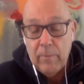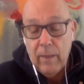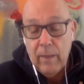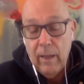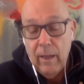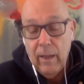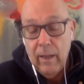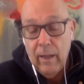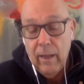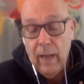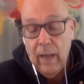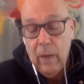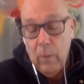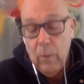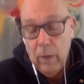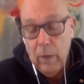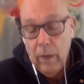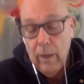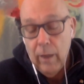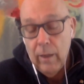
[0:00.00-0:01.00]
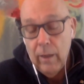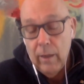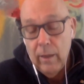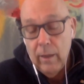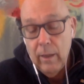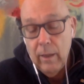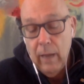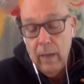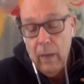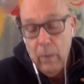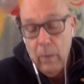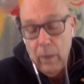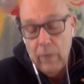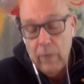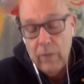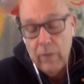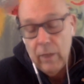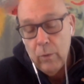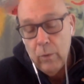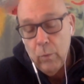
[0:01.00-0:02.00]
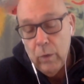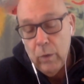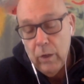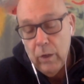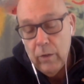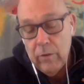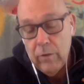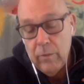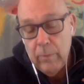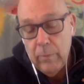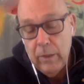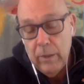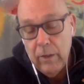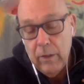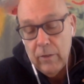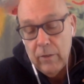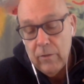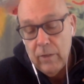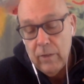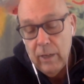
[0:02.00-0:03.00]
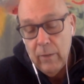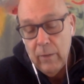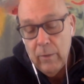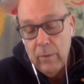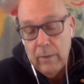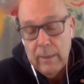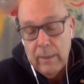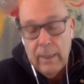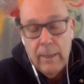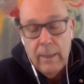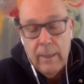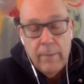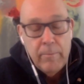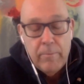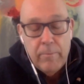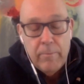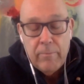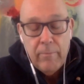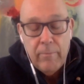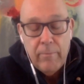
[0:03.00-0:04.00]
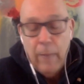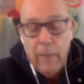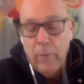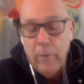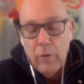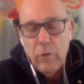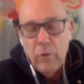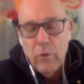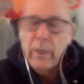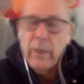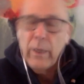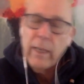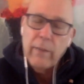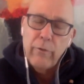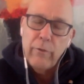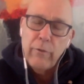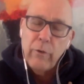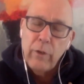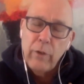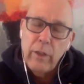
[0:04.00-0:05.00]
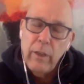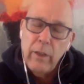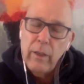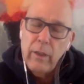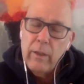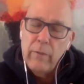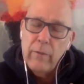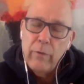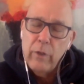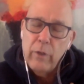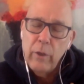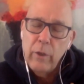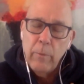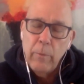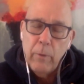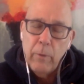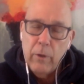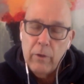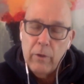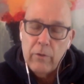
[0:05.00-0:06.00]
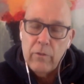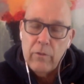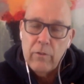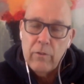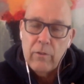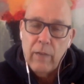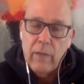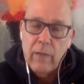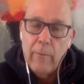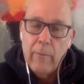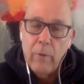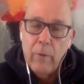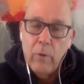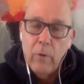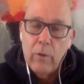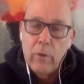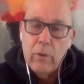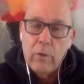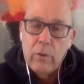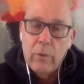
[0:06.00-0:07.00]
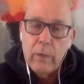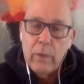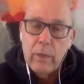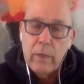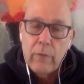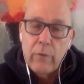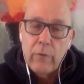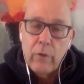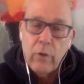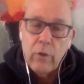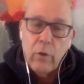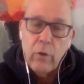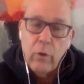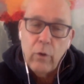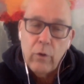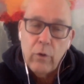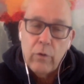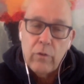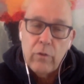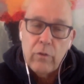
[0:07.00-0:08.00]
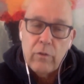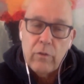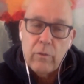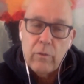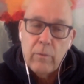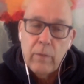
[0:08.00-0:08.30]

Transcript: I want to tell the world. Because, you know, I'm not doing it for the applause. I'm only doing it for the cause.